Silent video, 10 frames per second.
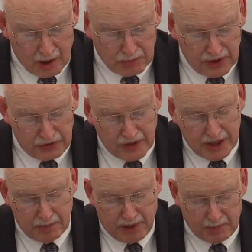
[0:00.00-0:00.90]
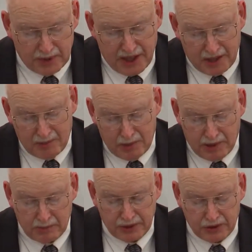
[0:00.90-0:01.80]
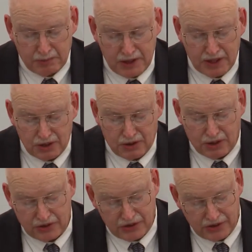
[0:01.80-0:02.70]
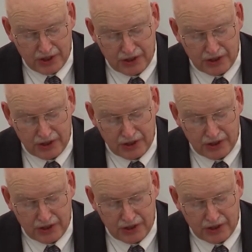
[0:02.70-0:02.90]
A brief clip I play in my public speaking courses